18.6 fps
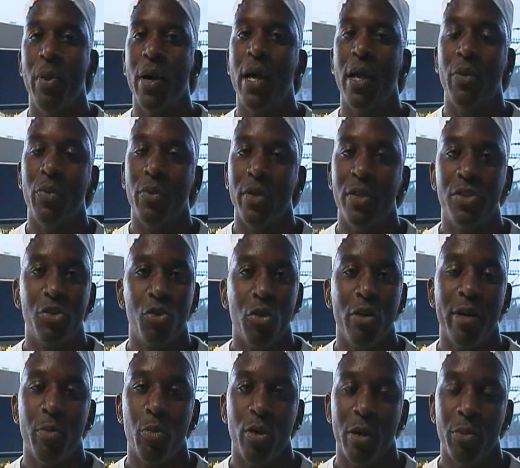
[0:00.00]
But with
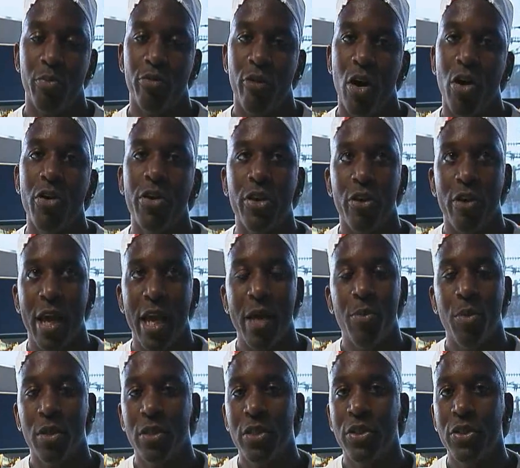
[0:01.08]
Storyboard Pro, you're
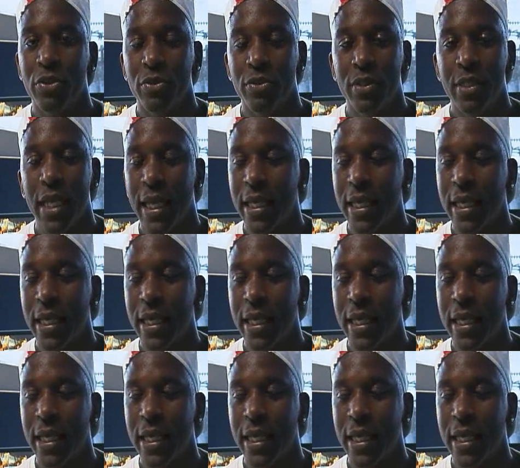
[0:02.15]
able to